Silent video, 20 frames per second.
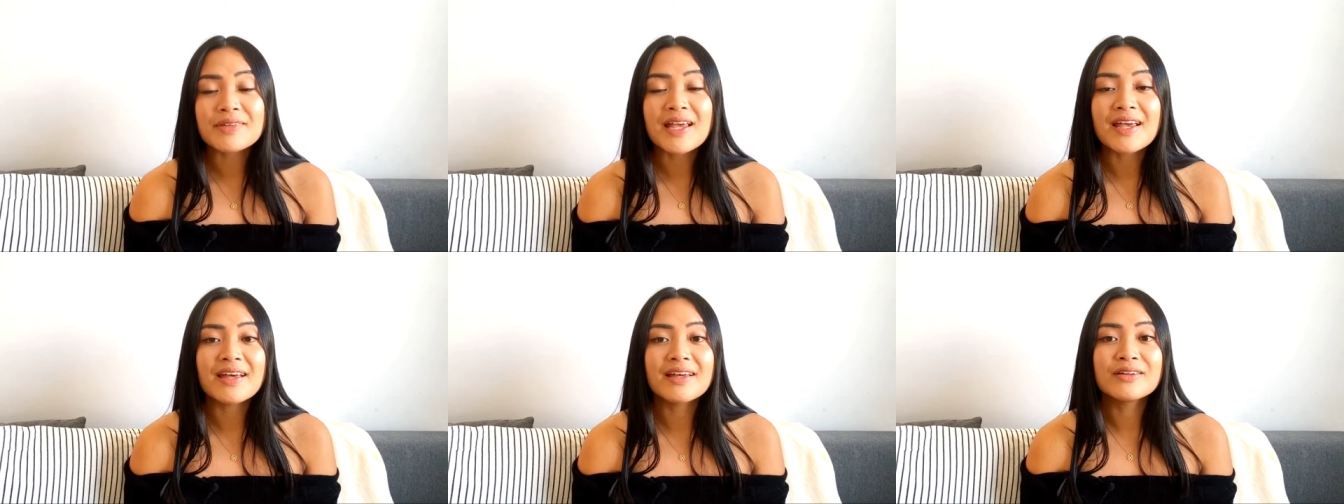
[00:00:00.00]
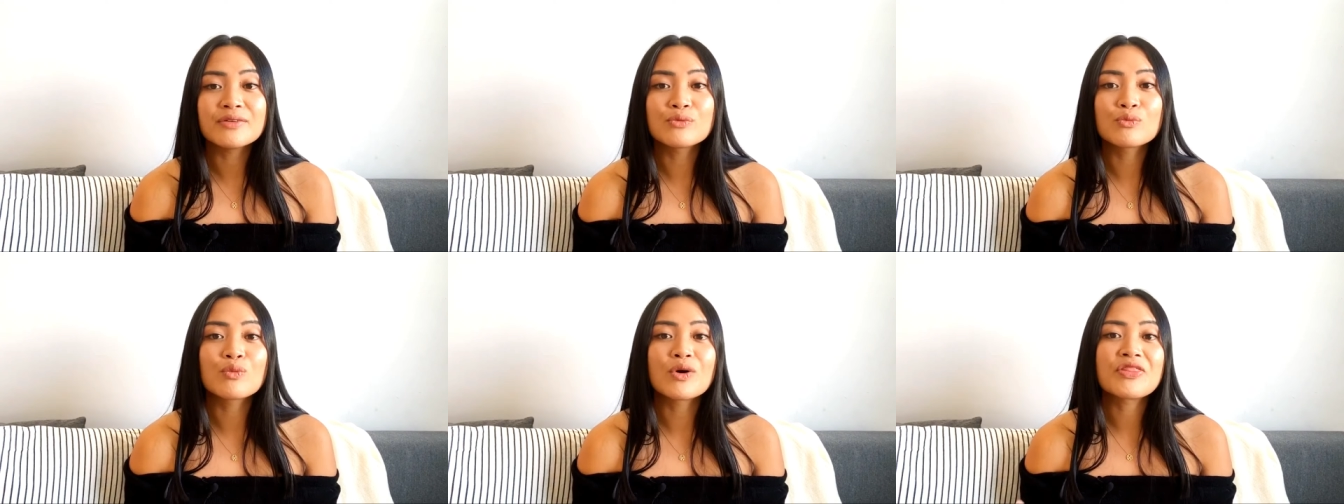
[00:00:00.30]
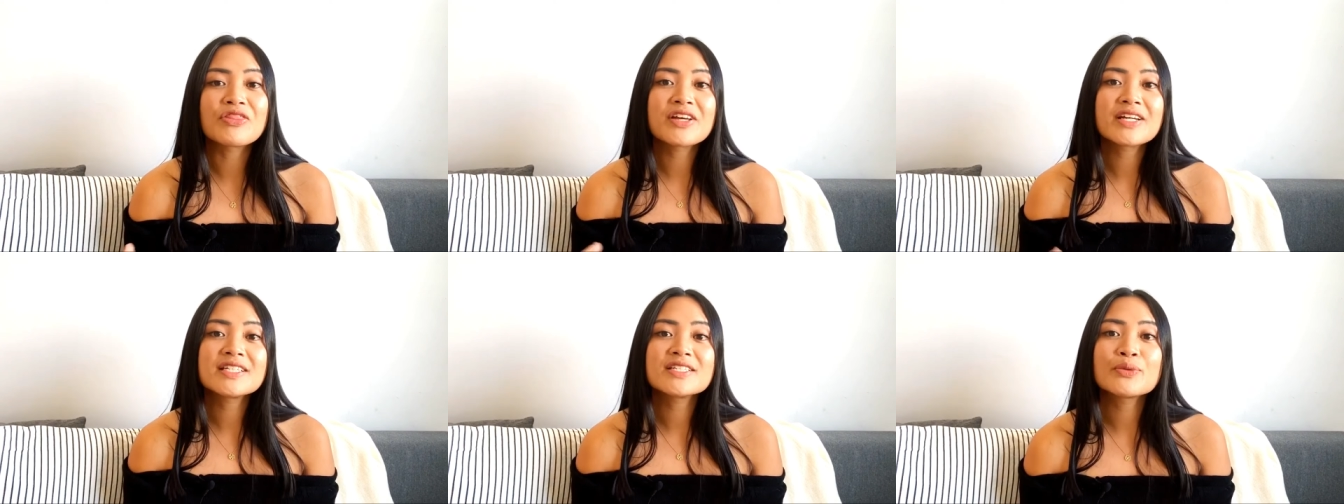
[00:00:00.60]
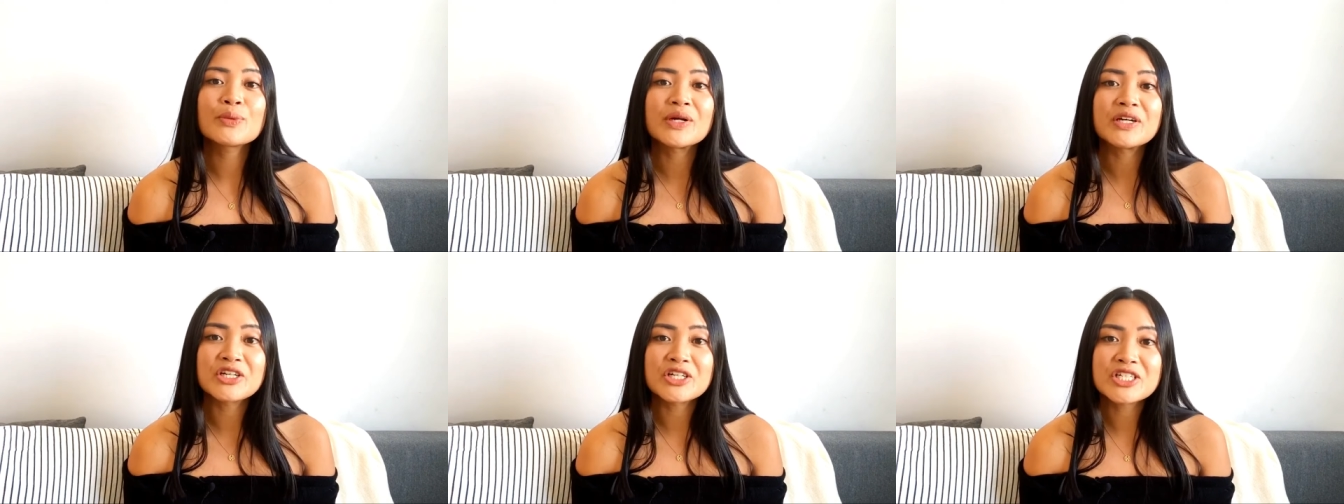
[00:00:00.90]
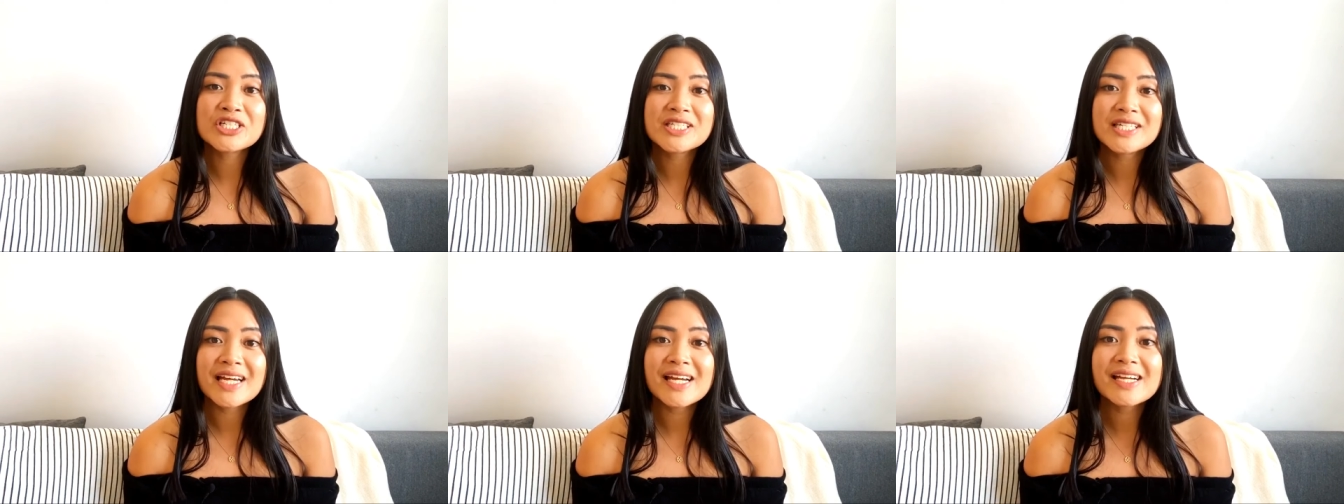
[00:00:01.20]
And one thing to
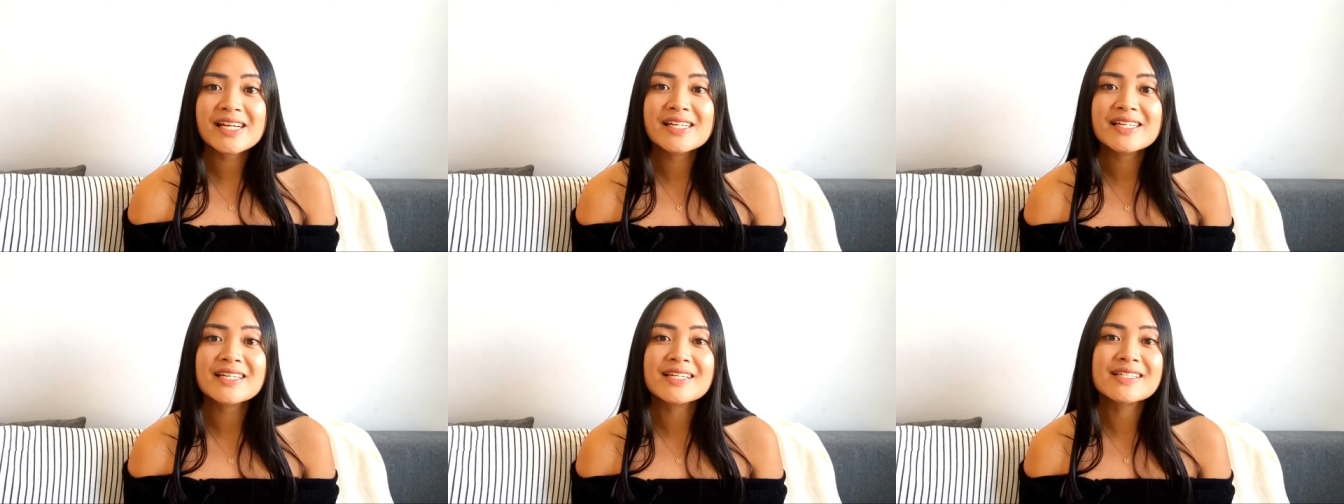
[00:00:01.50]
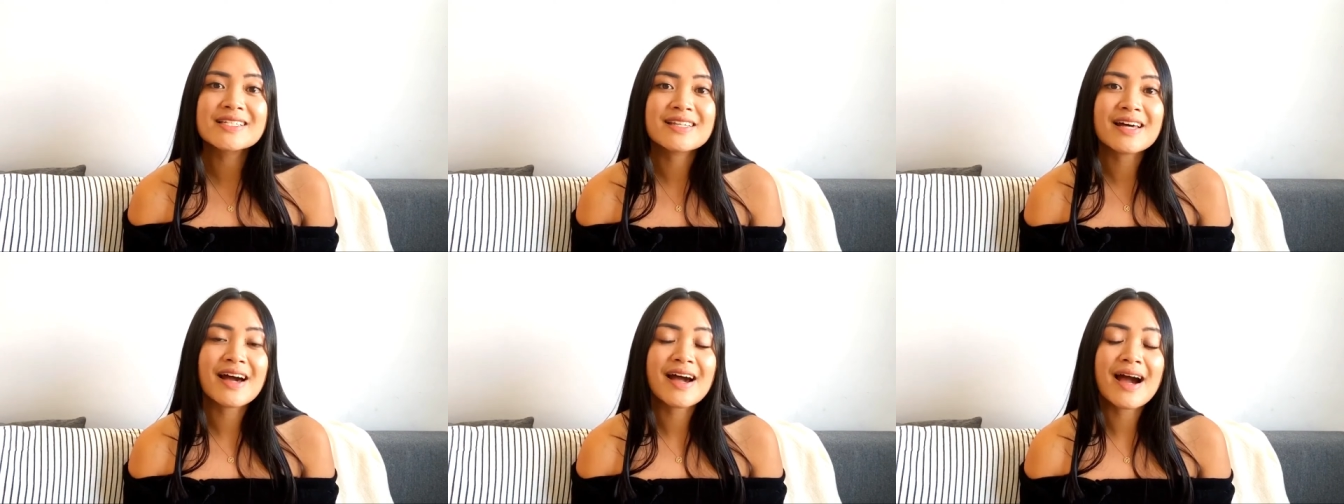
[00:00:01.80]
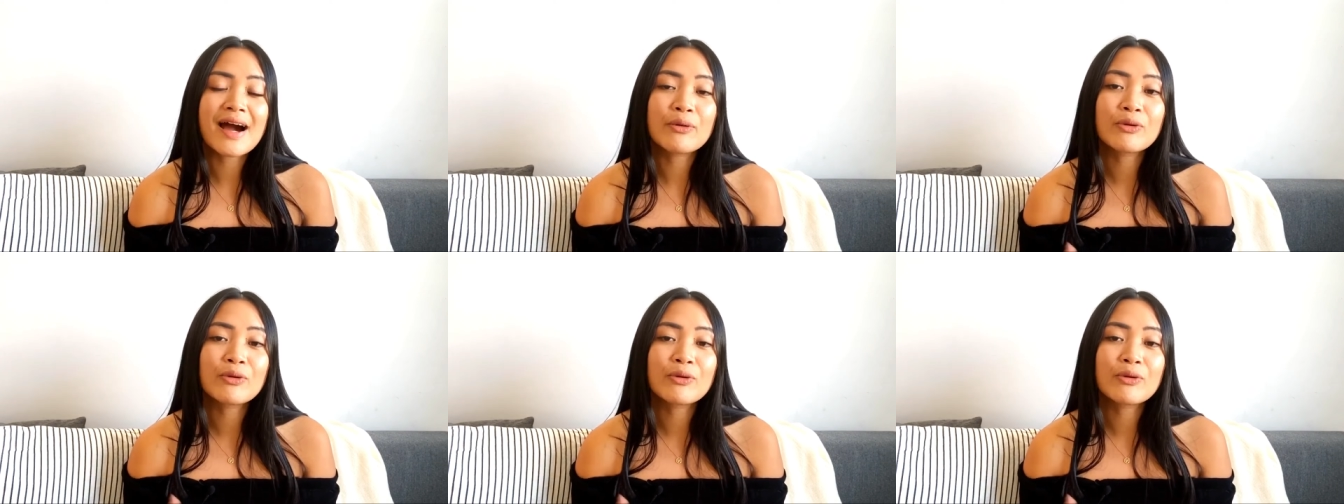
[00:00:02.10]
understand is that